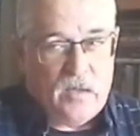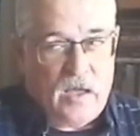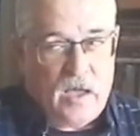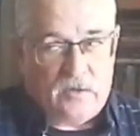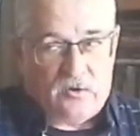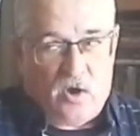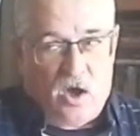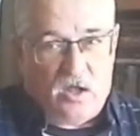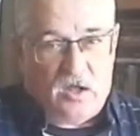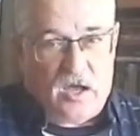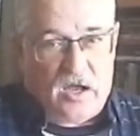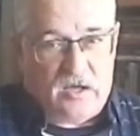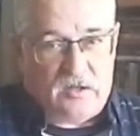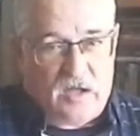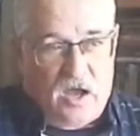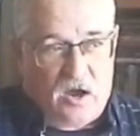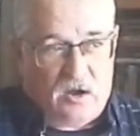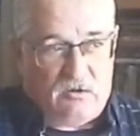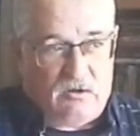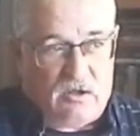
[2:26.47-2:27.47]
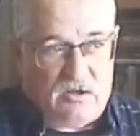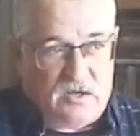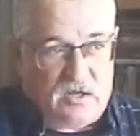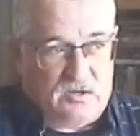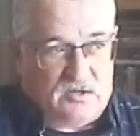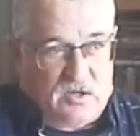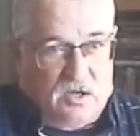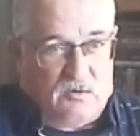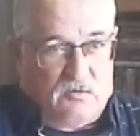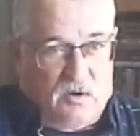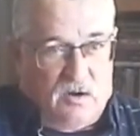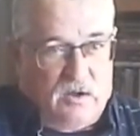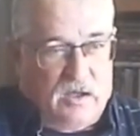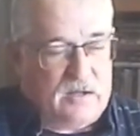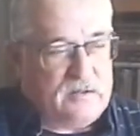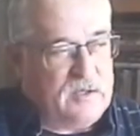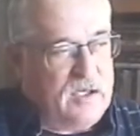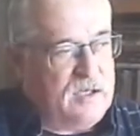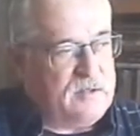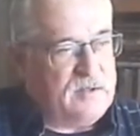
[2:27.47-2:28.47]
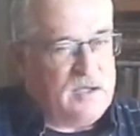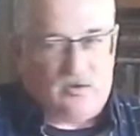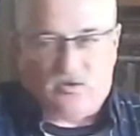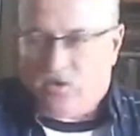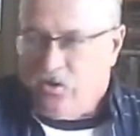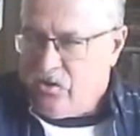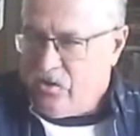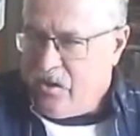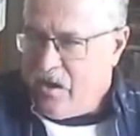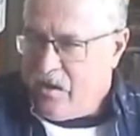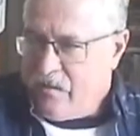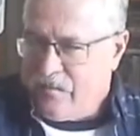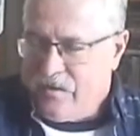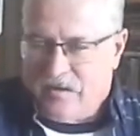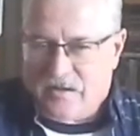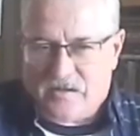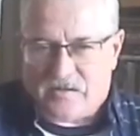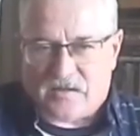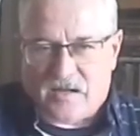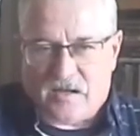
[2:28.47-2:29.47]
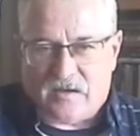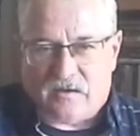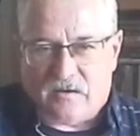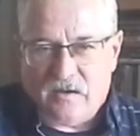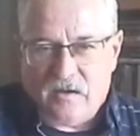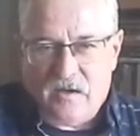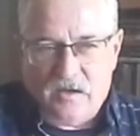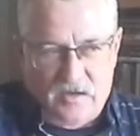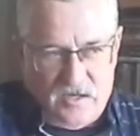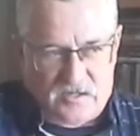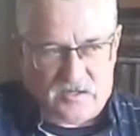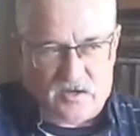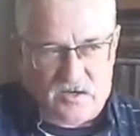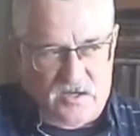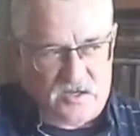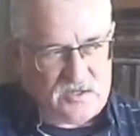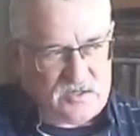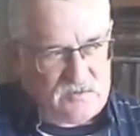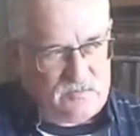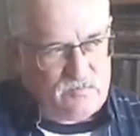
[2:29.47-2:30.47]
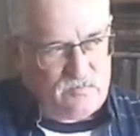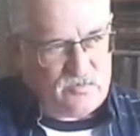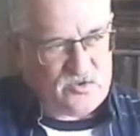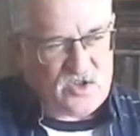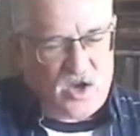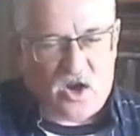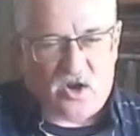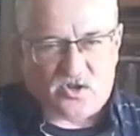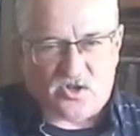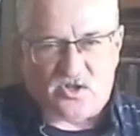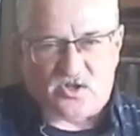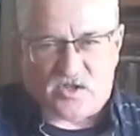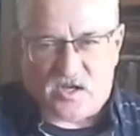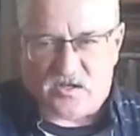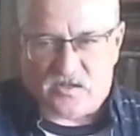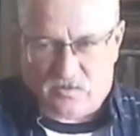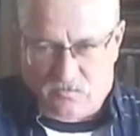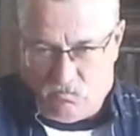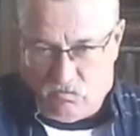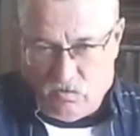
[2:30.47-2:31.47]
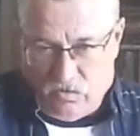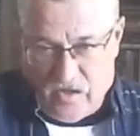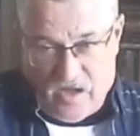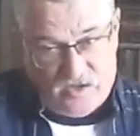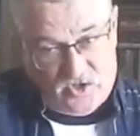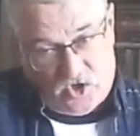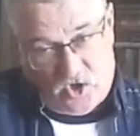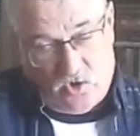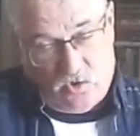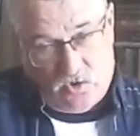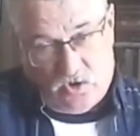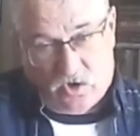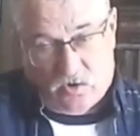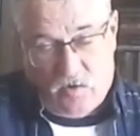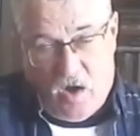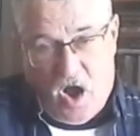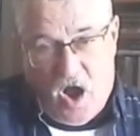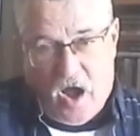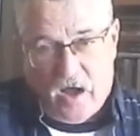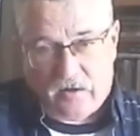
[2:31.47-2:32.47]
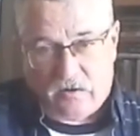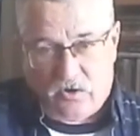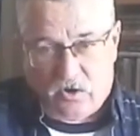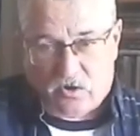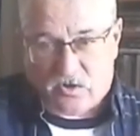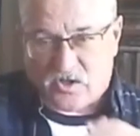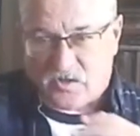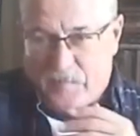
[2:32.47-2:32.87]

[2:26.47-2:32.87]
And they're all laying there, and he's like, what? And they turn to him, and it's like, his sergeant says, well, that's you. You're on. You're